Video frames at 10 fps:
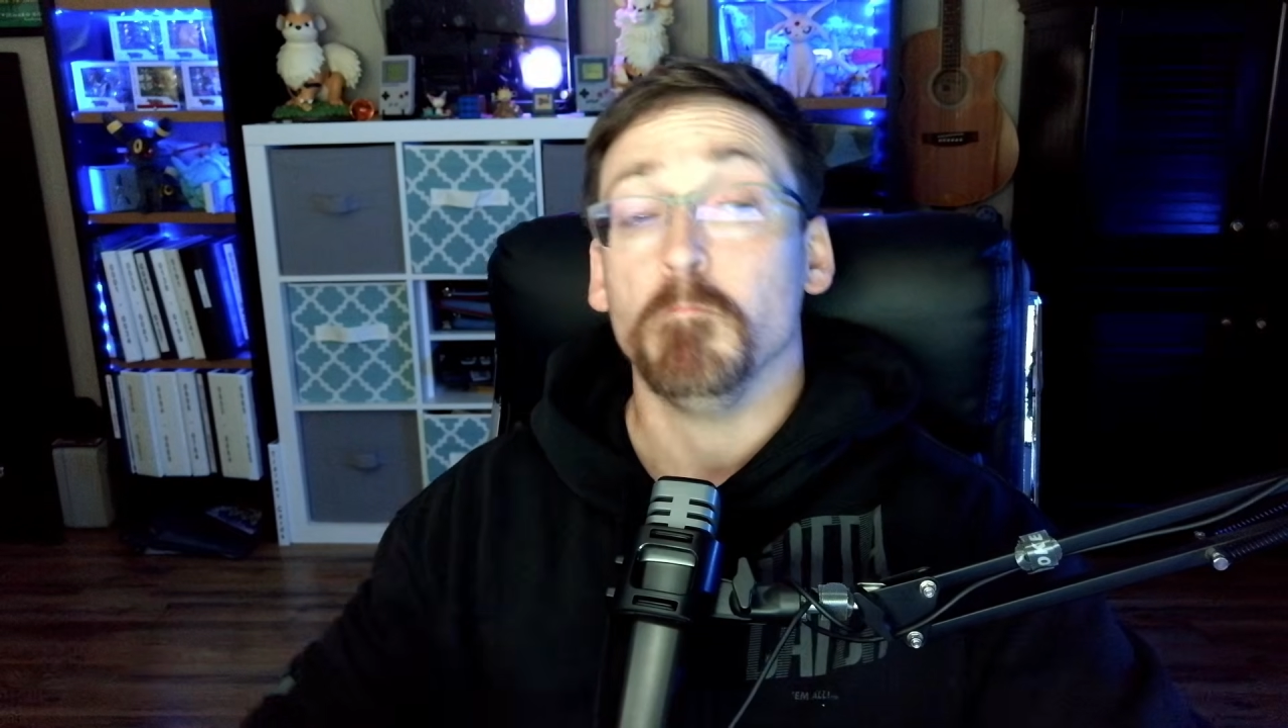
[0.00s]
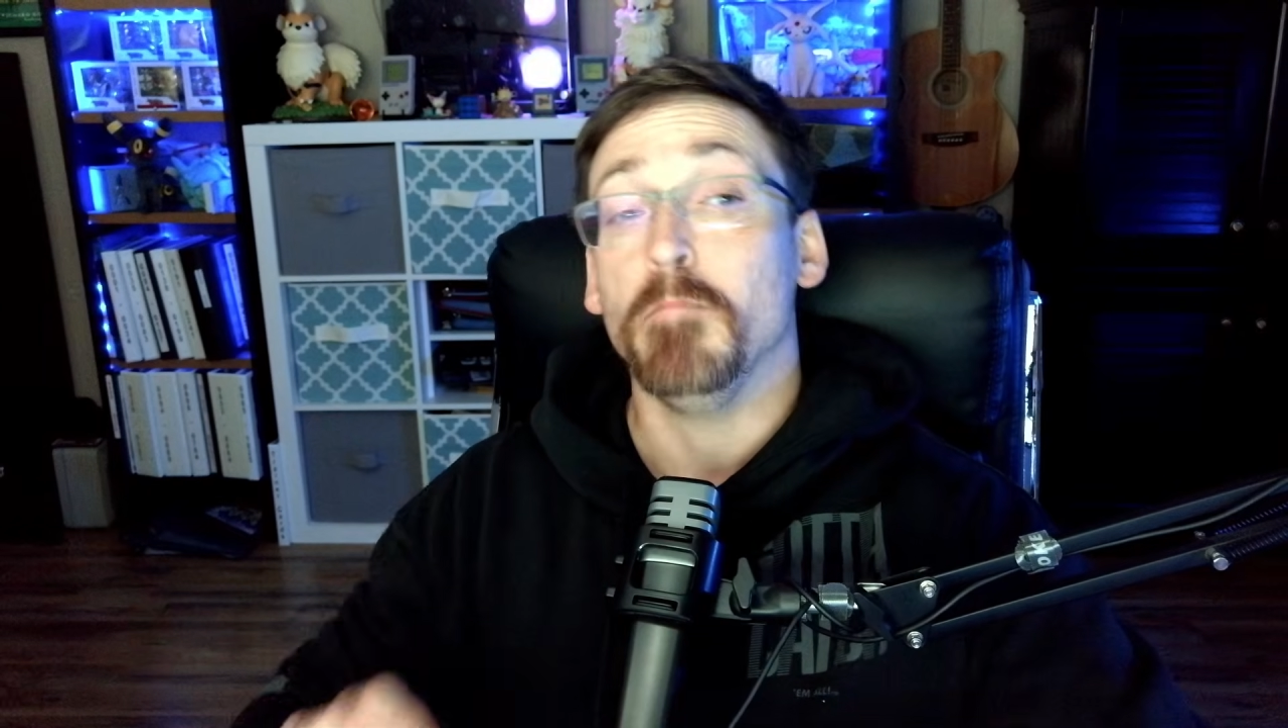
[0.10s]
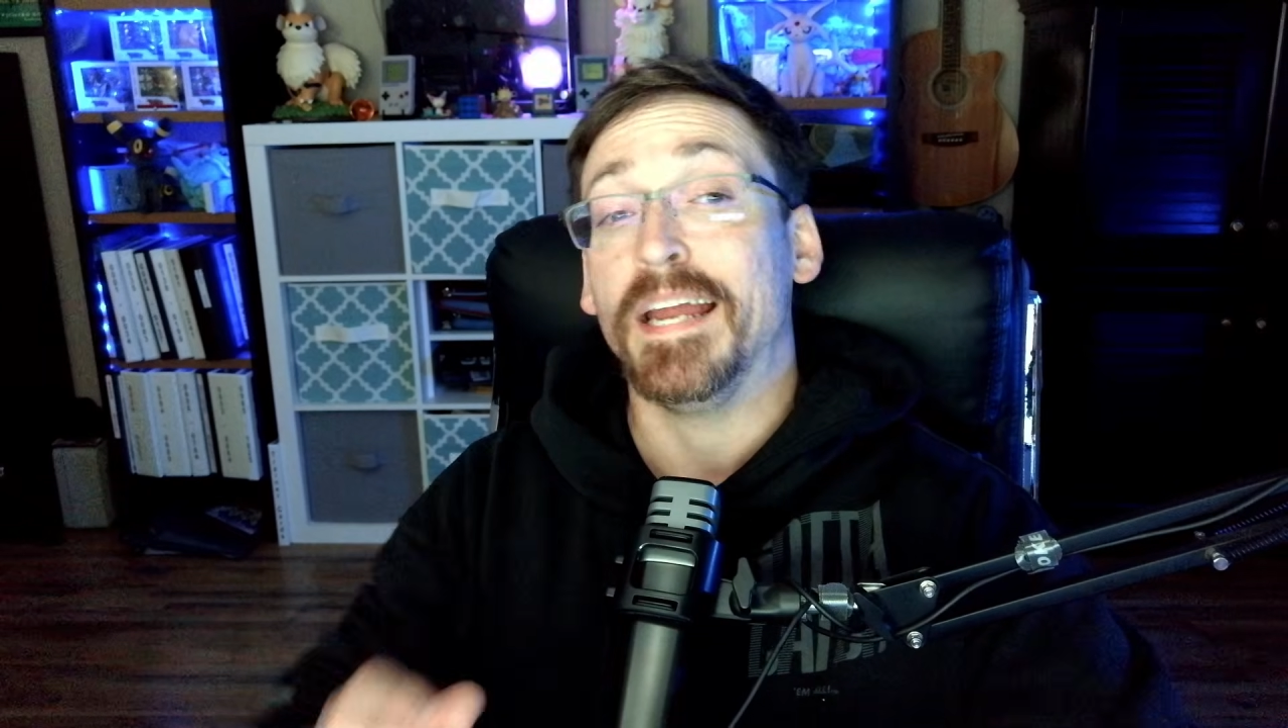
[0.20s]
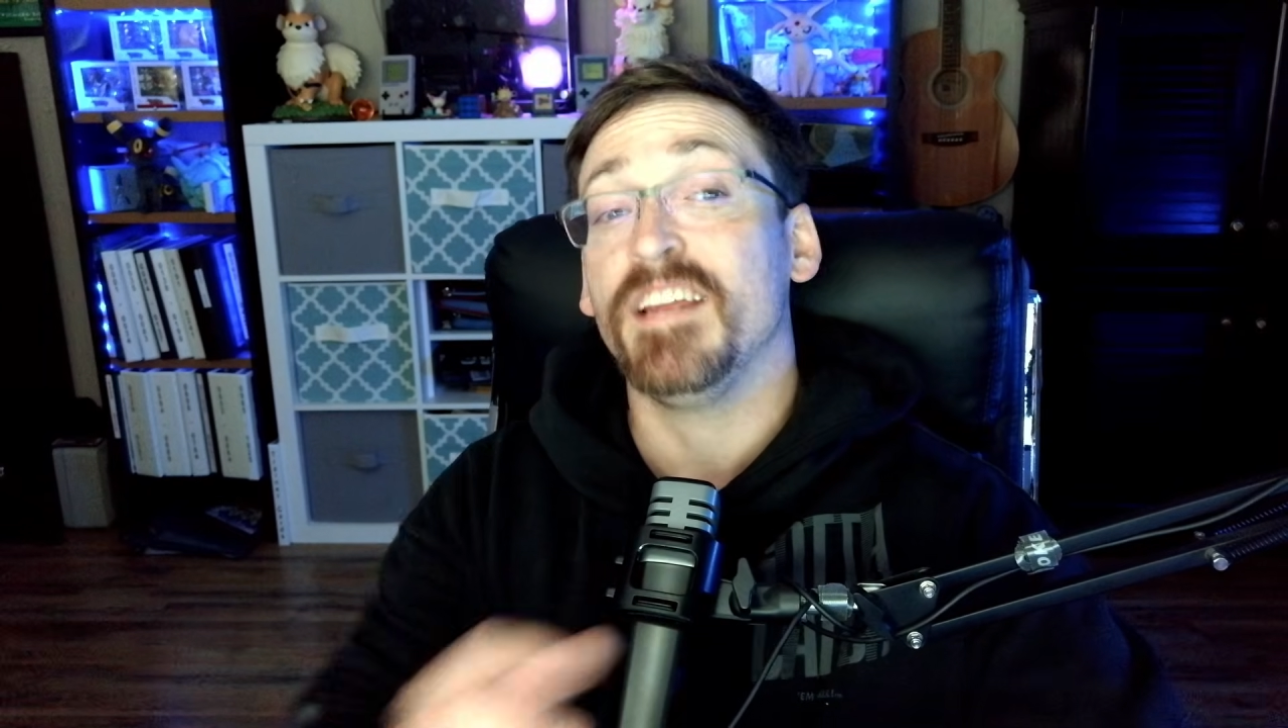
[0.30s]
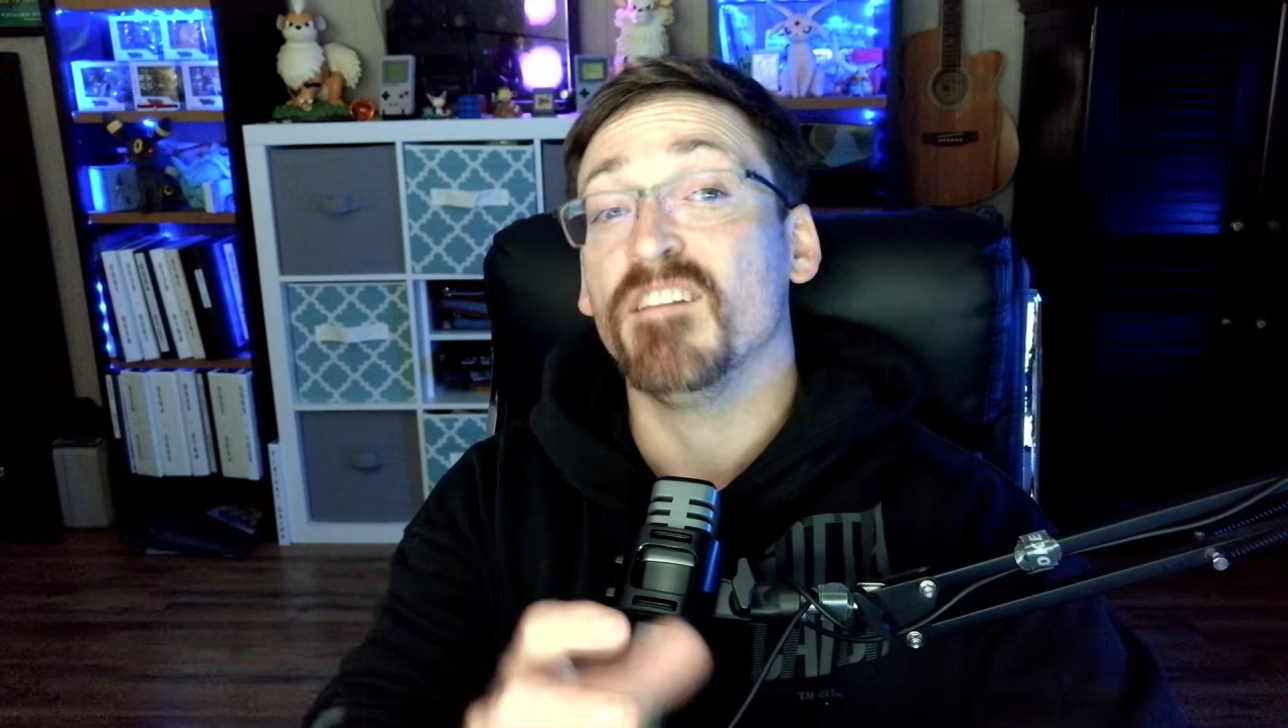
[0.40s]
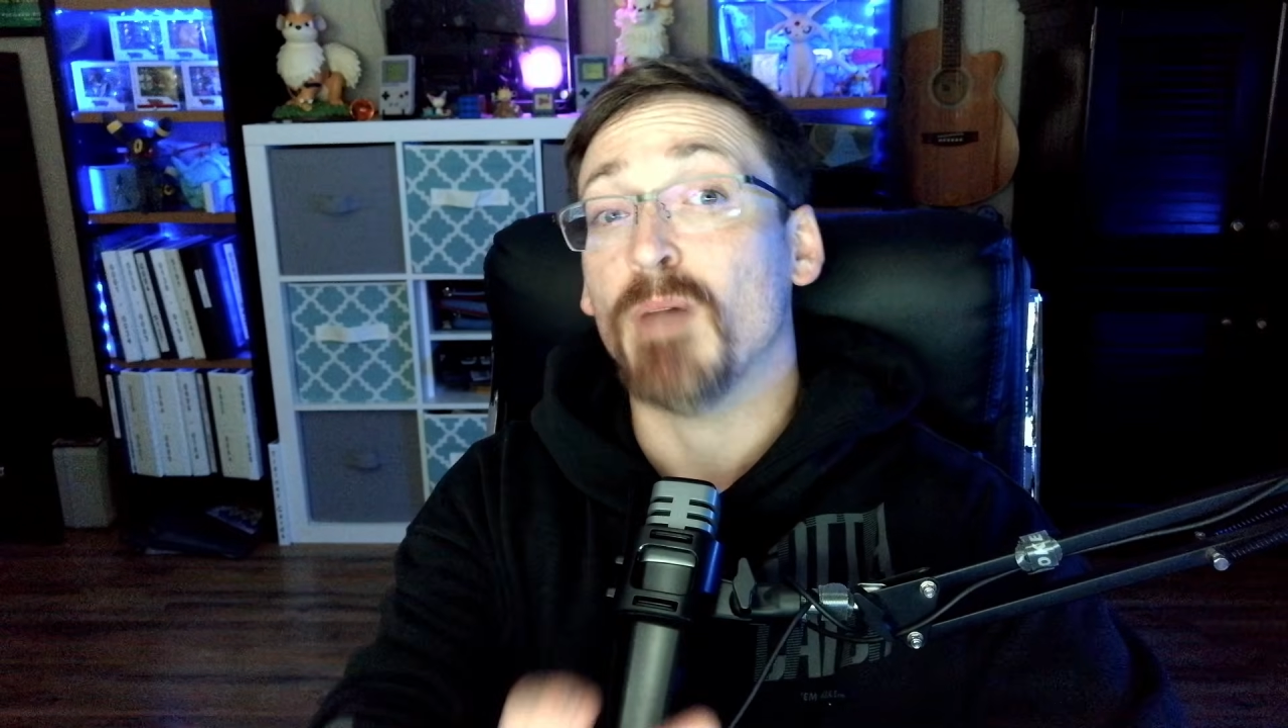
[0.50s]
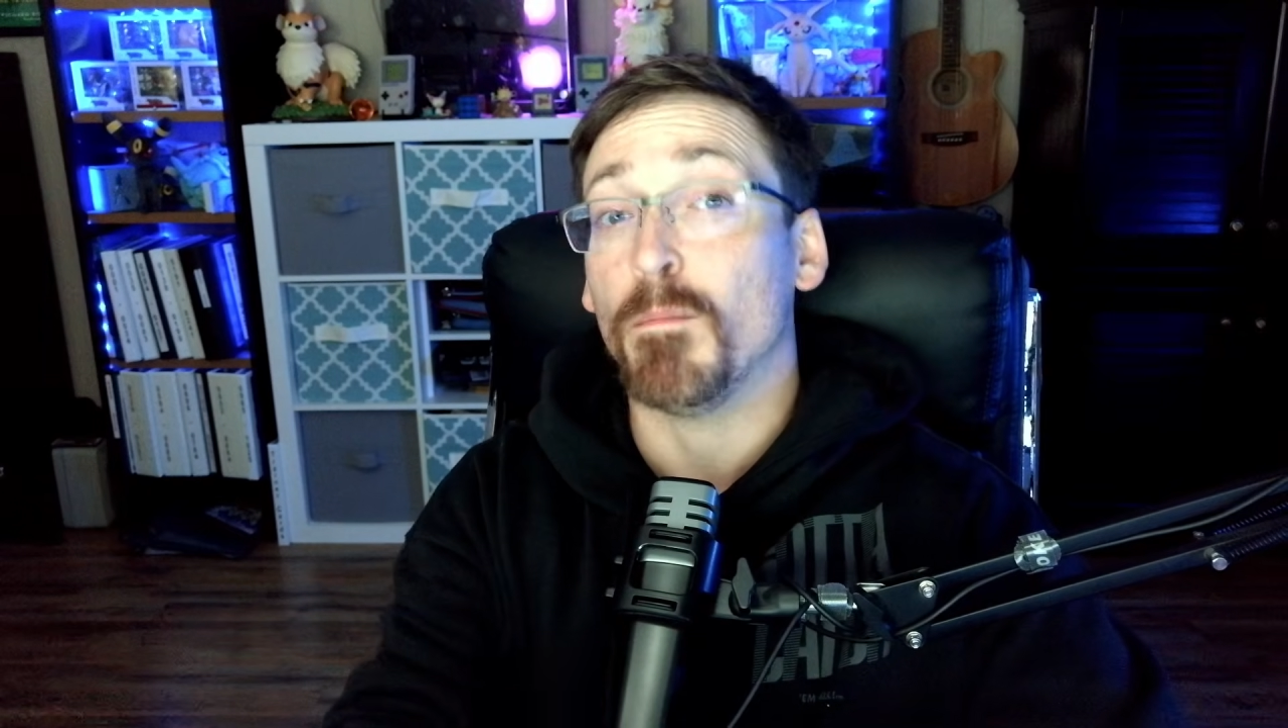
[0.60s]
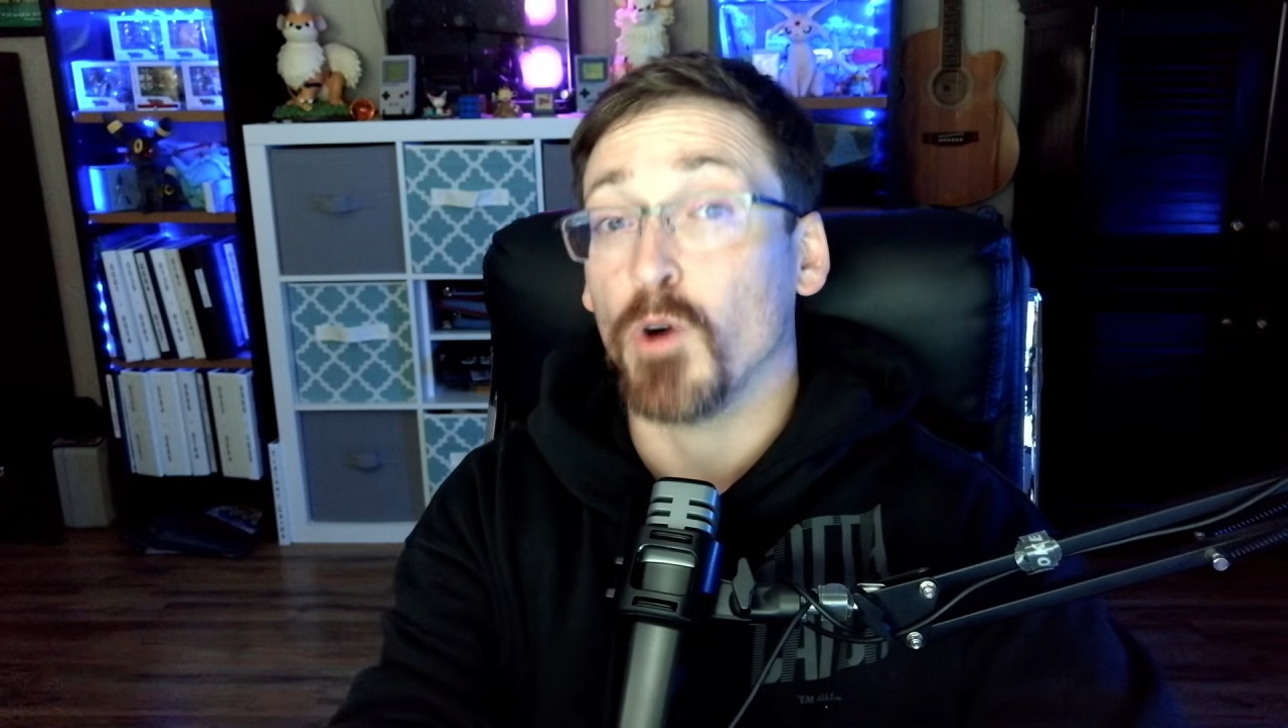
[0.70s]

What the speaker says: Many of my